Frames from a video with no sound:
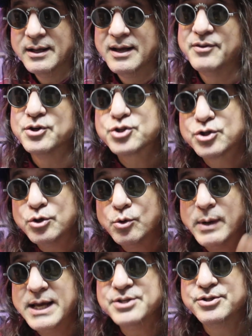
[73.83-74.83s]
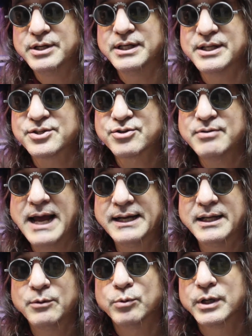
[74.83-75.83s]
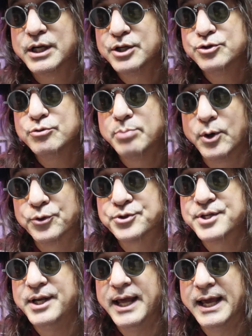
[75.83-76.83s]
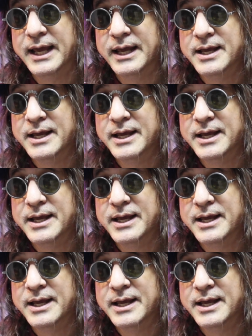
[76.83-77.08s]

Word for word: And there's two ways you can extract it, and we're going to do both today.